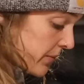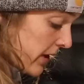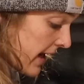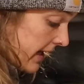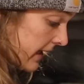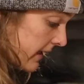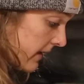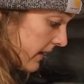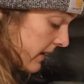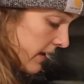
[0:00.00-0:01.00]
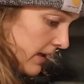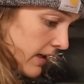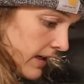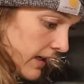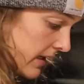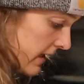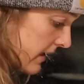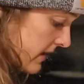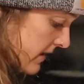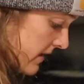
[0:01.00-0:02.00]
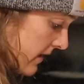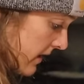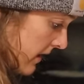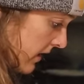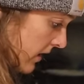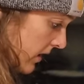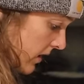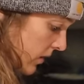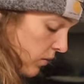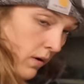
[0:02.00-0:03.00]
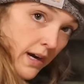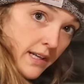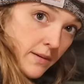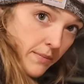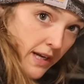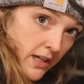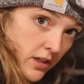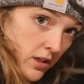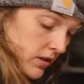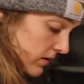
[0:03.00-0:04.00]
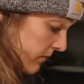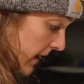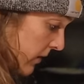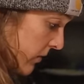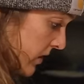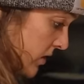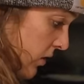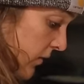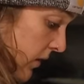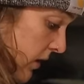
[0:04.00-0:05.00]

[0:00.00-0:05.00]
bracket is what my wood stove